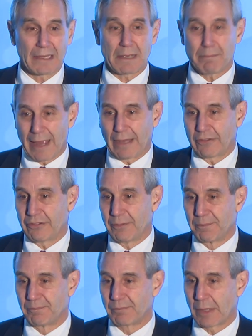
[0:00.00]
Banks.
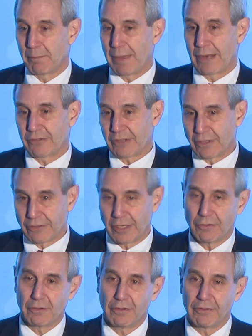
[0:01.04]
Banks
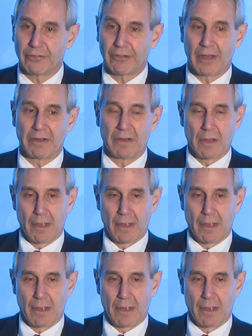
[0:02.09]
continue to descend.